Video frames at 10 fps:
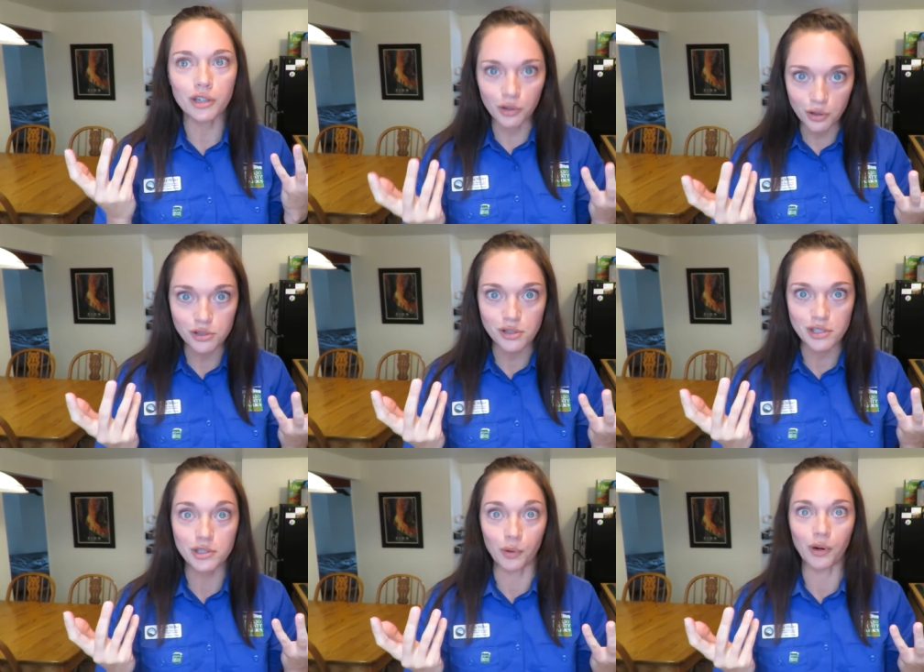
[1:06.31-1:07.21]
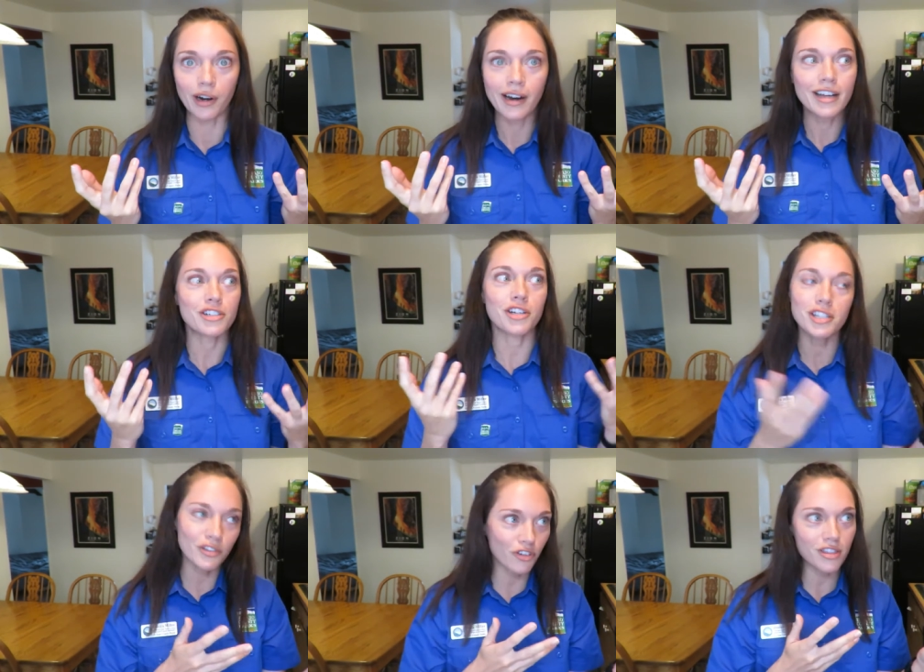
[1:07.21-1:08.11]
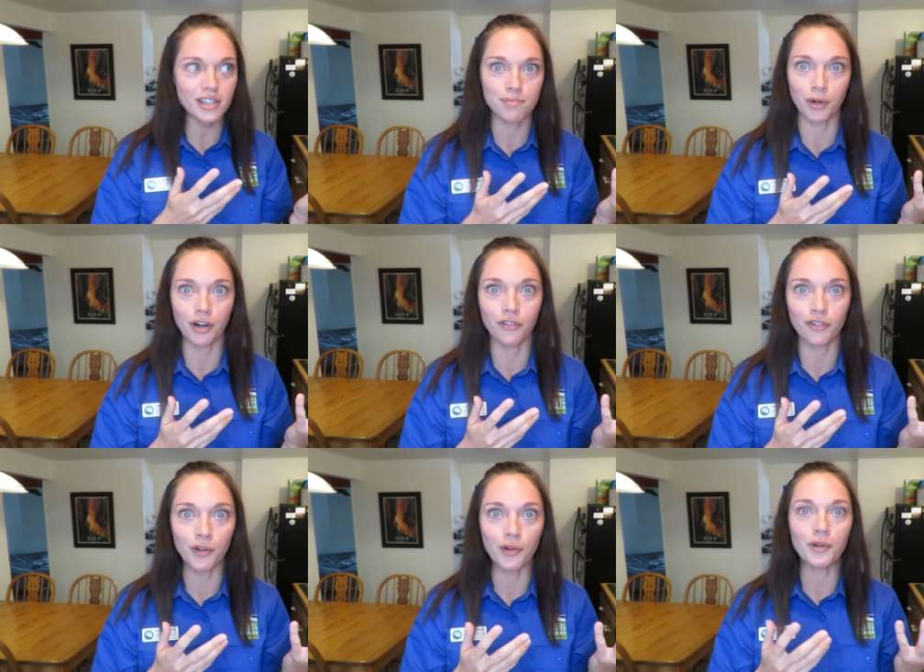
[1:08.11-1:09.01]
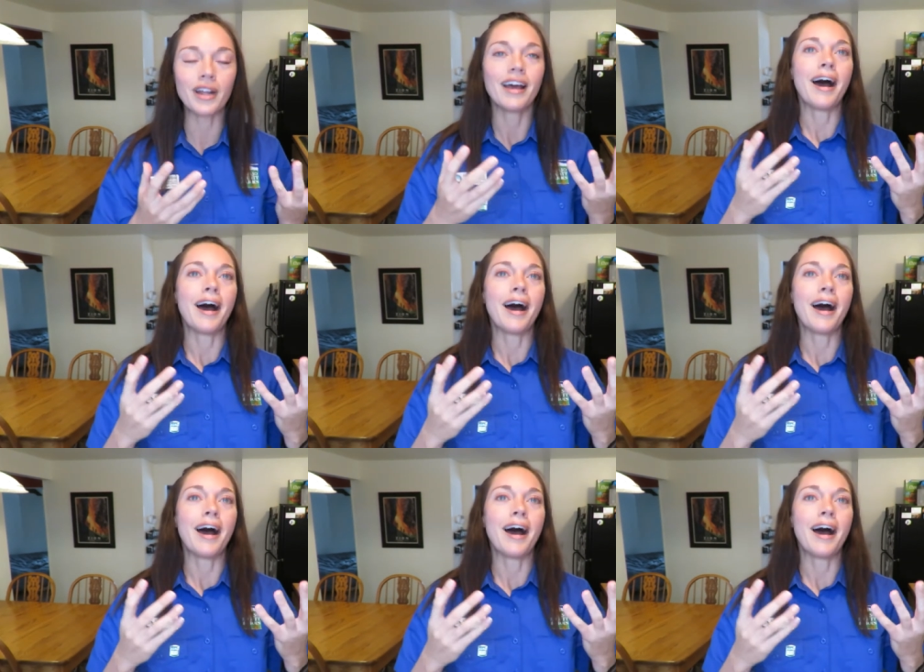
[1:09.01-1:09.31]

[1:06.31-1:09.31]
grocery store just for this bird food.